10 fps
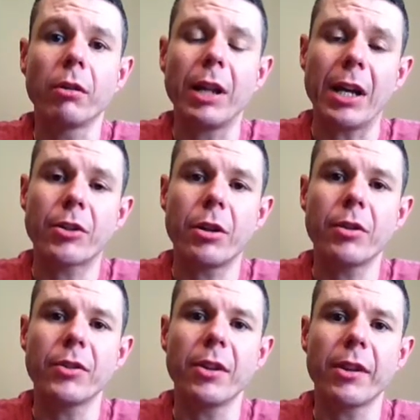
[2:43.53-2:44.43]

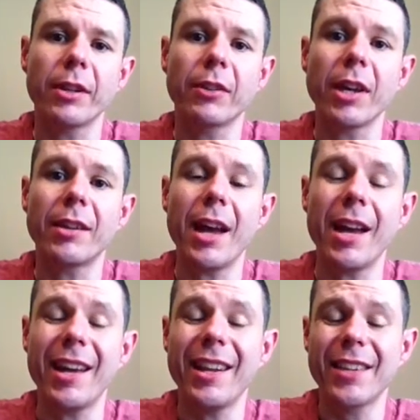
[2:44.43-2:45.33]
lectures and things like
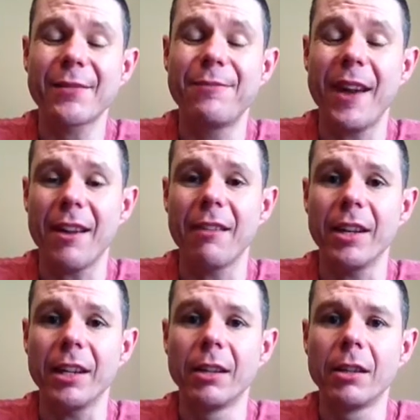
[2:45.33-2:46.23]
that, and that's failing.